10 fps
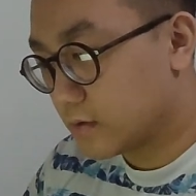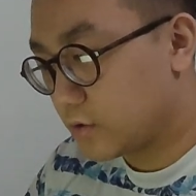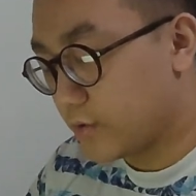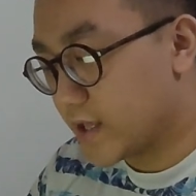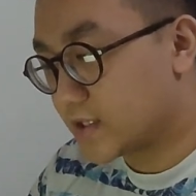
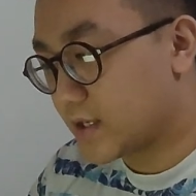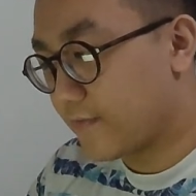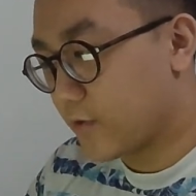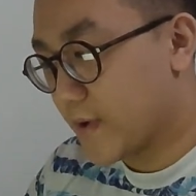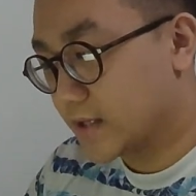You instantly
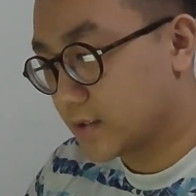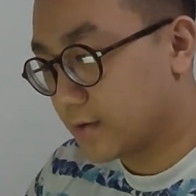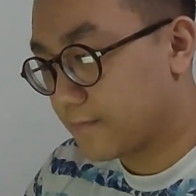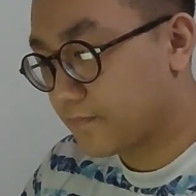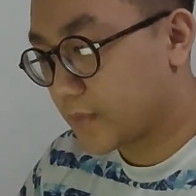feel better
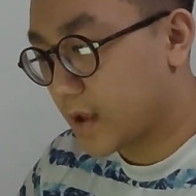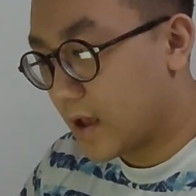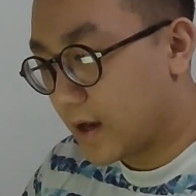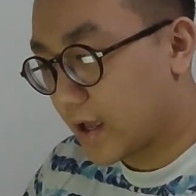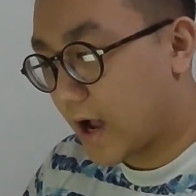
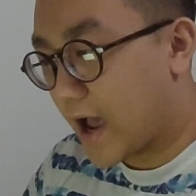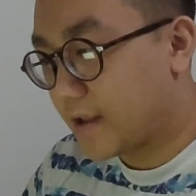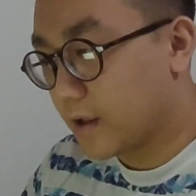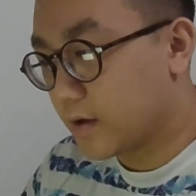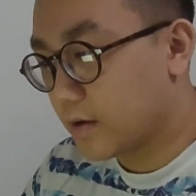like I
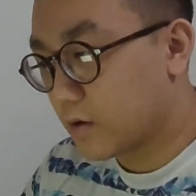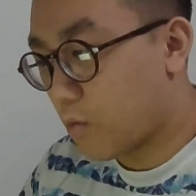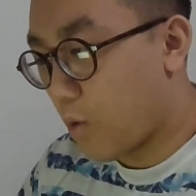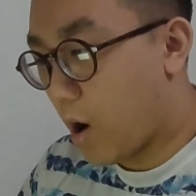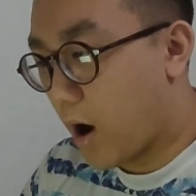did
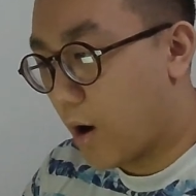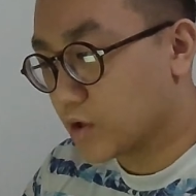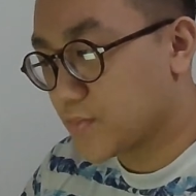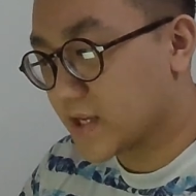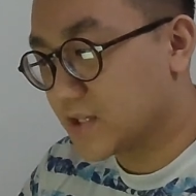while I was
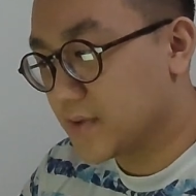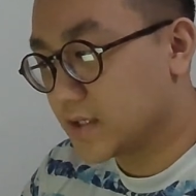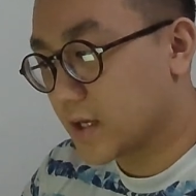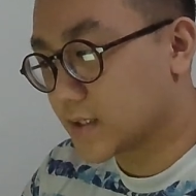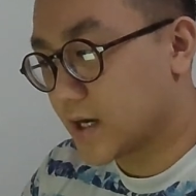
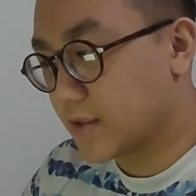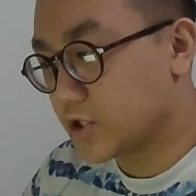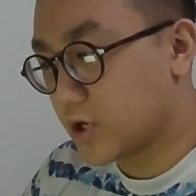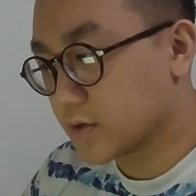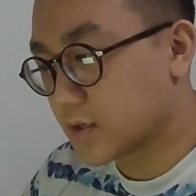pessimistic inside the
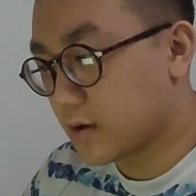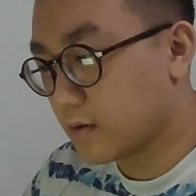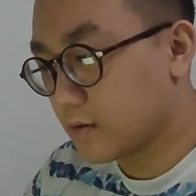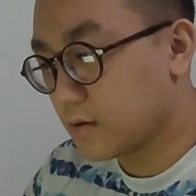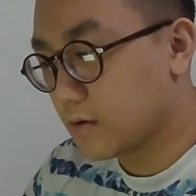jail cell.
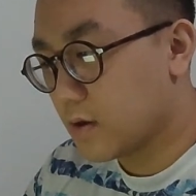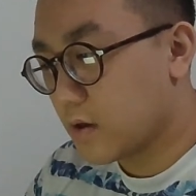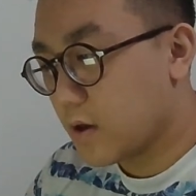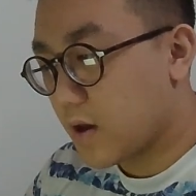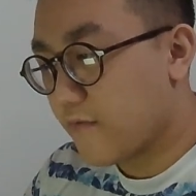
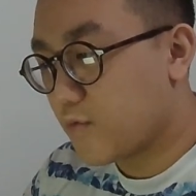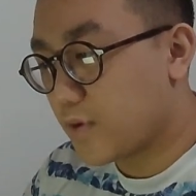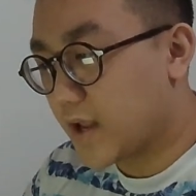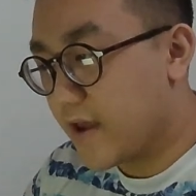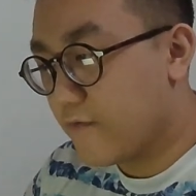If you
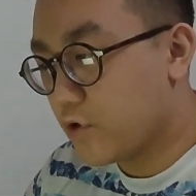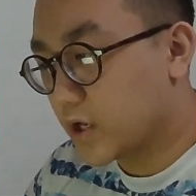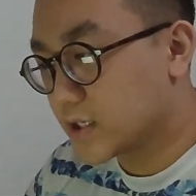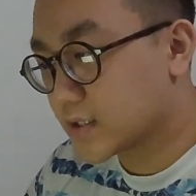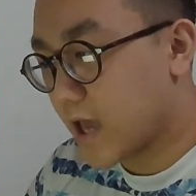believe you can
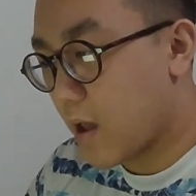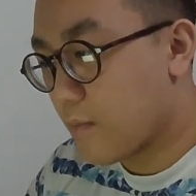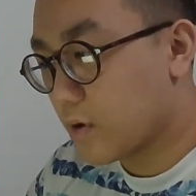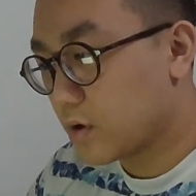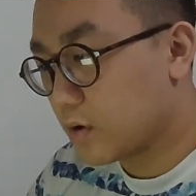escape,
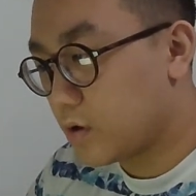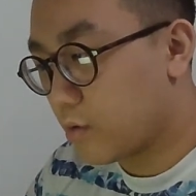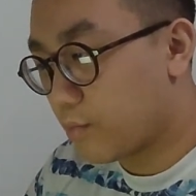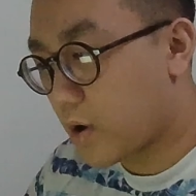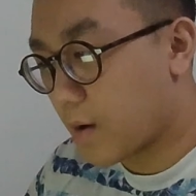you
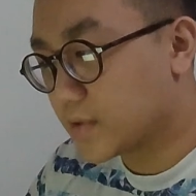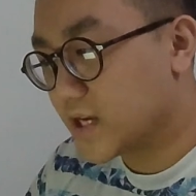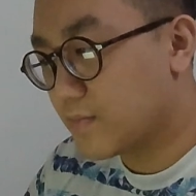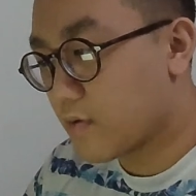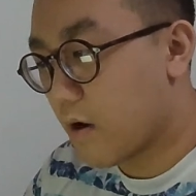will become
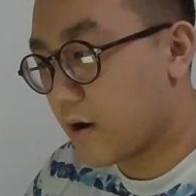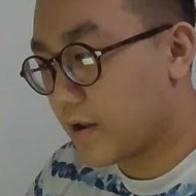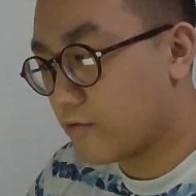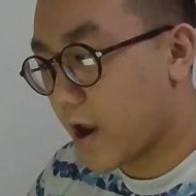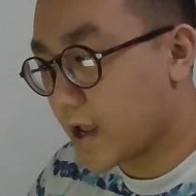temporarily
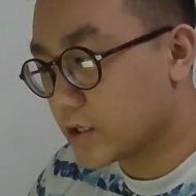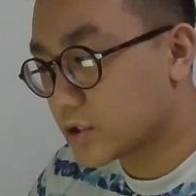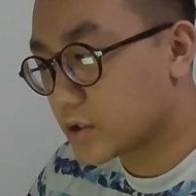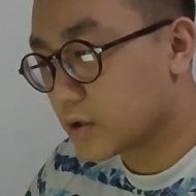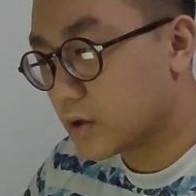
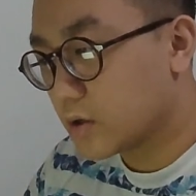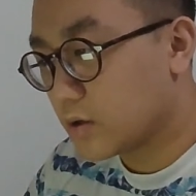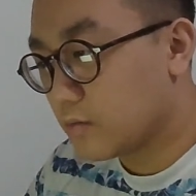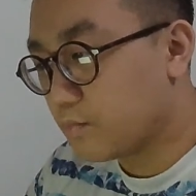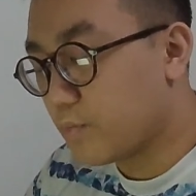enraged,
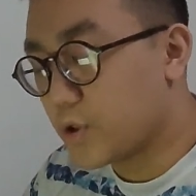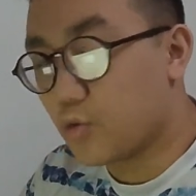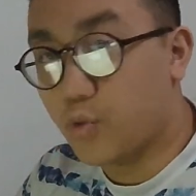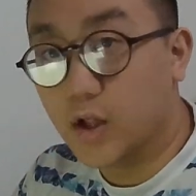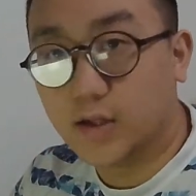but you
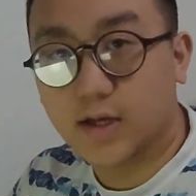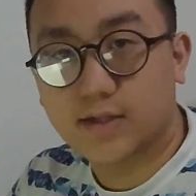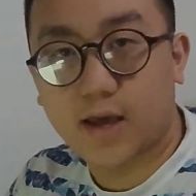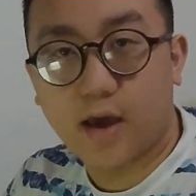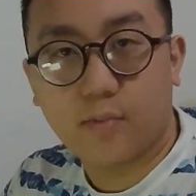will
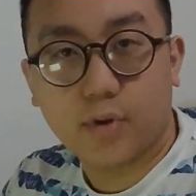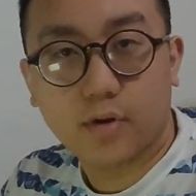escape.